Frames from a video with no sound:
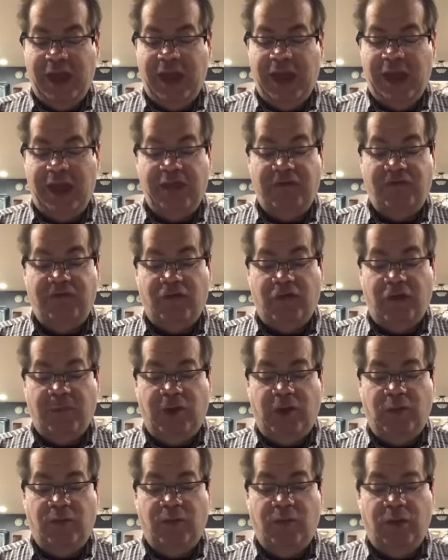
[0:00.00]
A
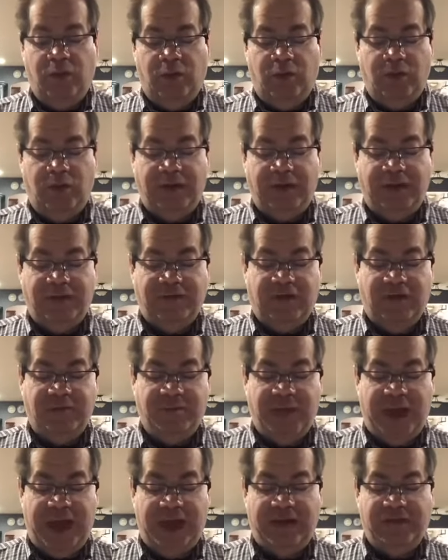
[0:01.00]
verbal wound is as
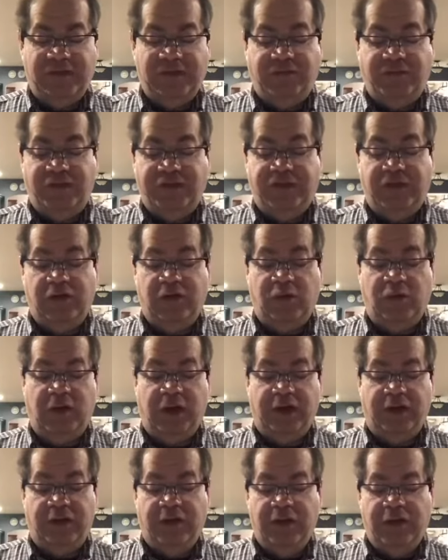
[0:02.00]
bad as a physical
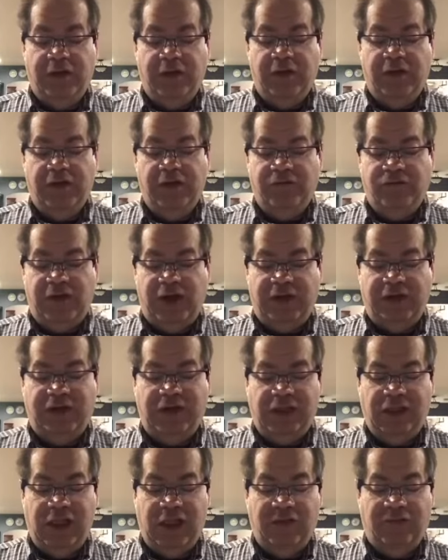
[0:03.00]
one. Friends
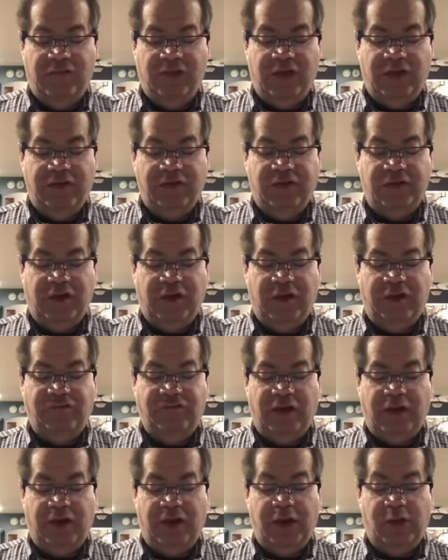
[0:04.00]
and loved ones are a
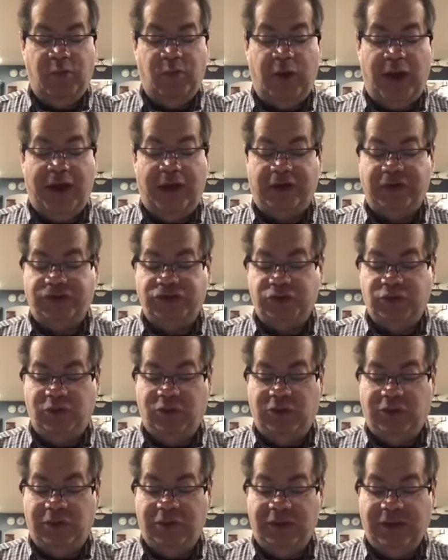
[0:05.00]
very rare
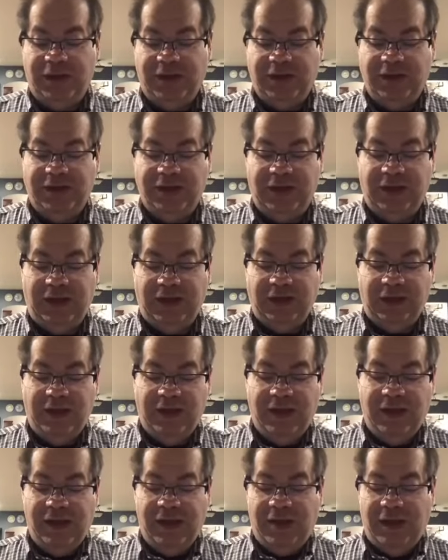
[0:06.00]
jewel, indeed.
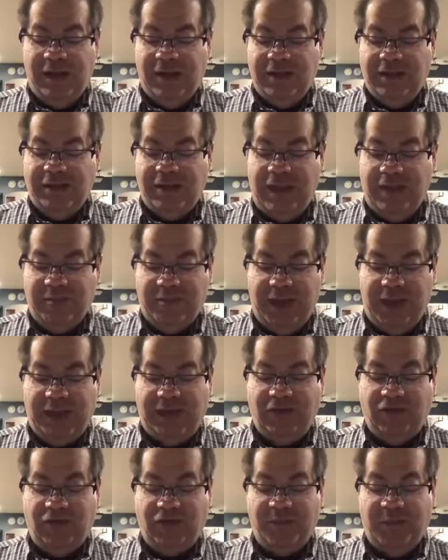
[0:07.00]
They
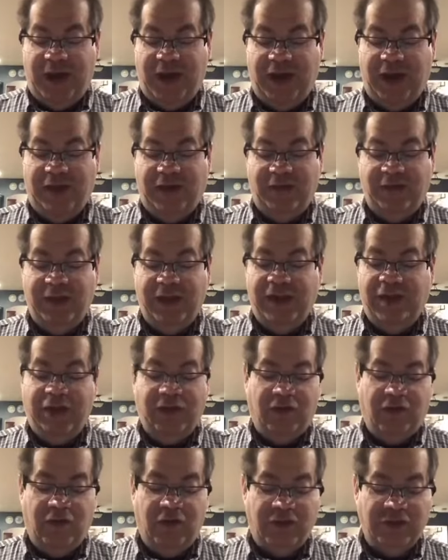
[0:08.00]
make you smile and
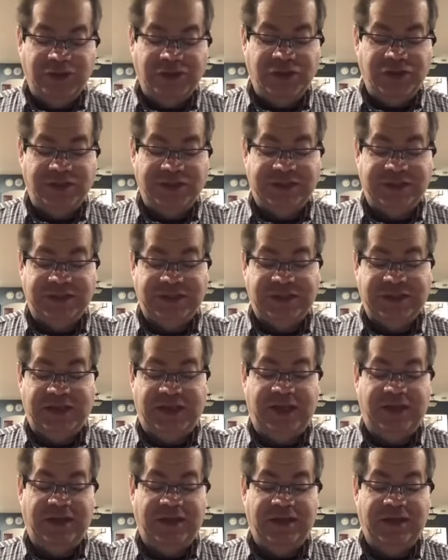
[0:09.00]
encourage you to
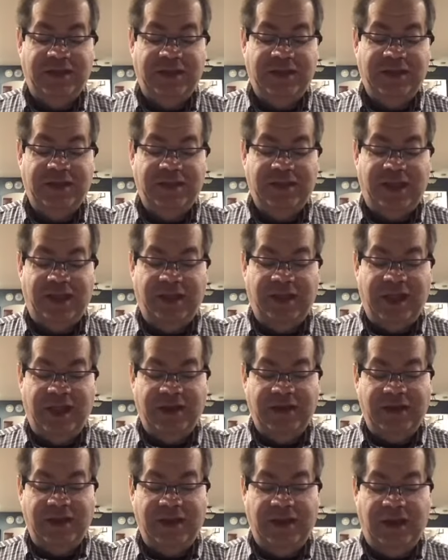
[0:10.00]
succeed, they
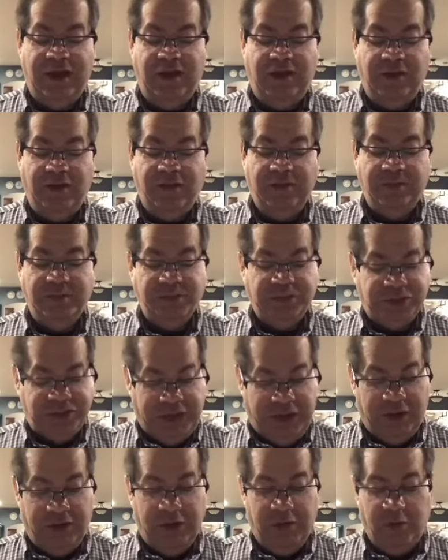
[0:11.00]
lend an ear,
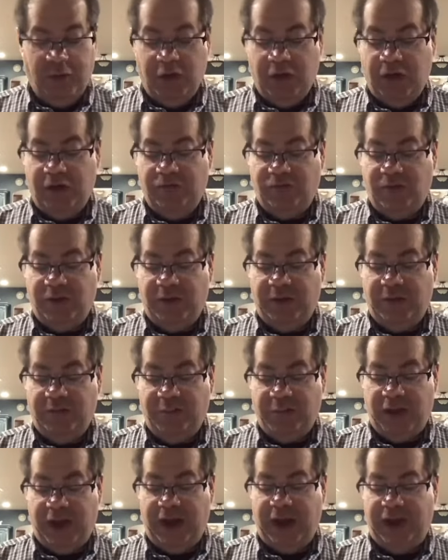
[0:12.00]
share a word of
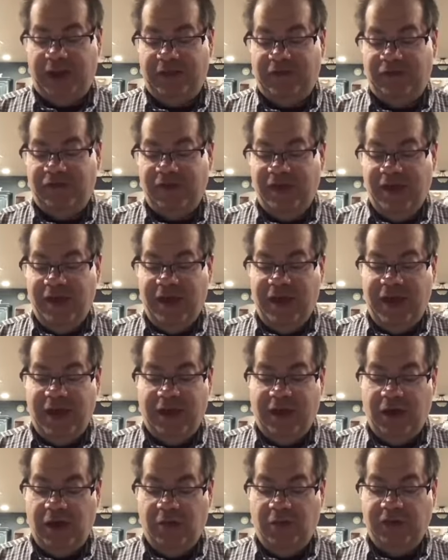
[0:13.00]
praise,
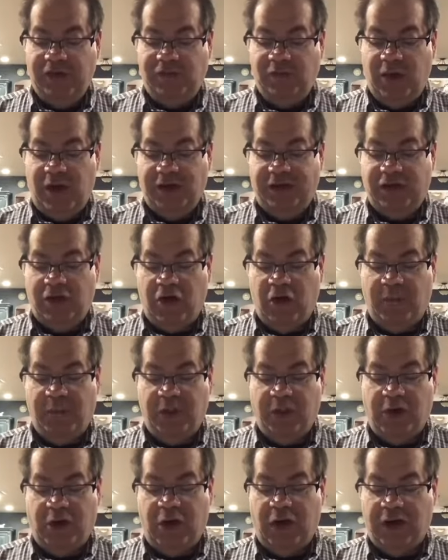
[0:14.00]
and always want to
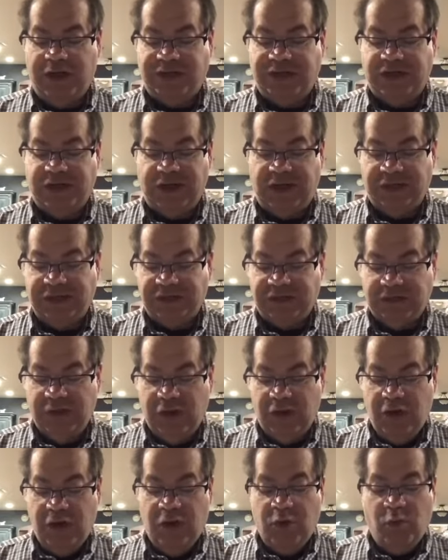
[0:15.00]
open their hearts to us.
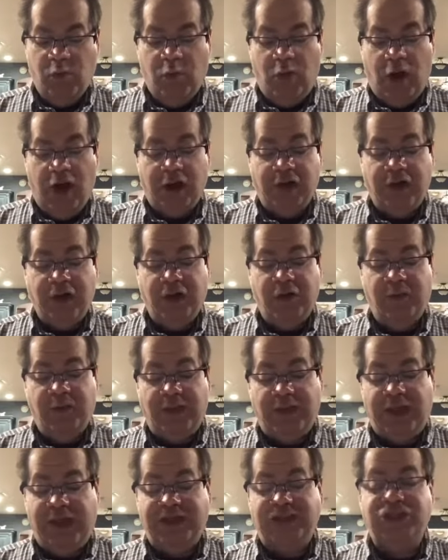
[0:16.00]
Water your
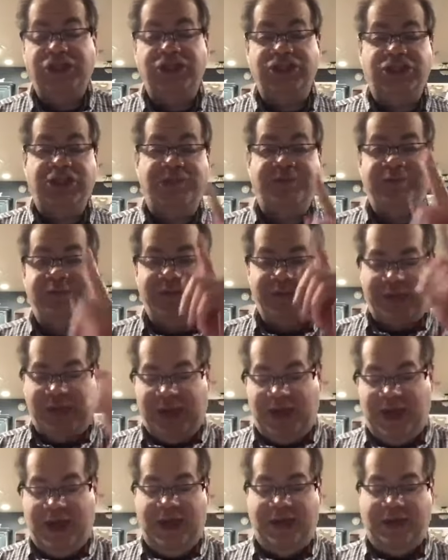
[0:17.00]
relationships with
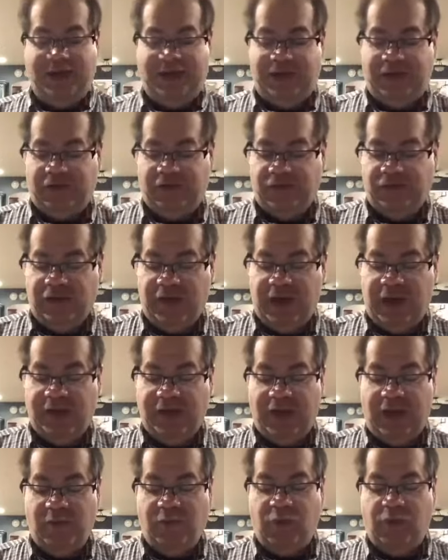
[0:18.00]
kindness,
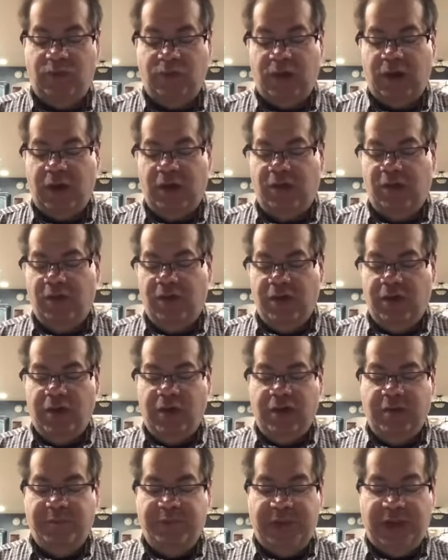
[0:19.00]
and they will grow.
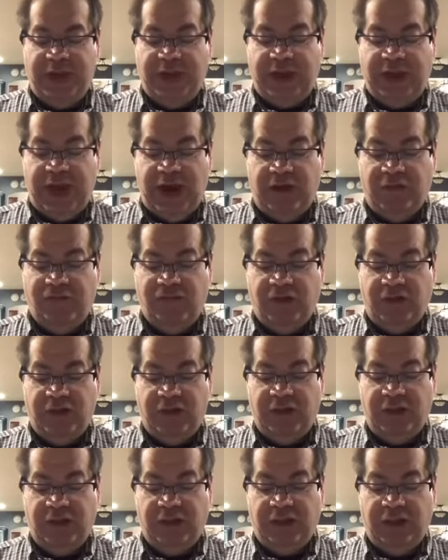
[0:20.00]
Be careful,
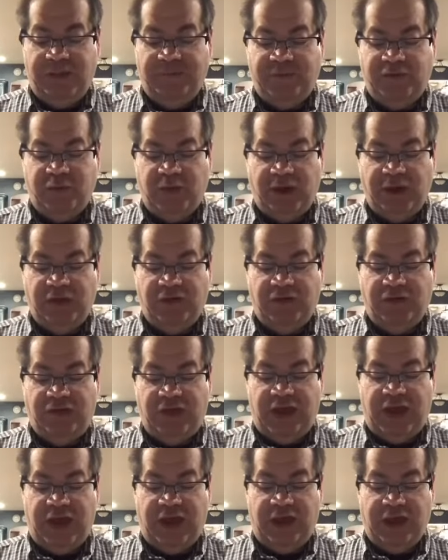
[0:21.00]
little lips, what you
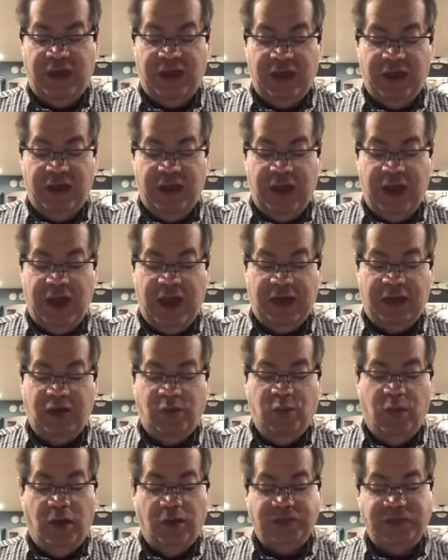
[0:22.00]
say, and
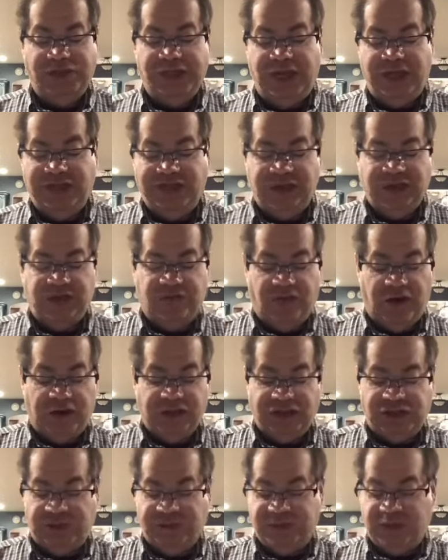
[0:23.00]
you won't chase
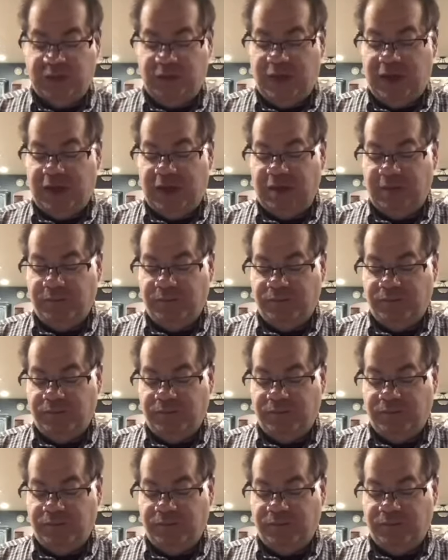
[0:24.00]
friendships away.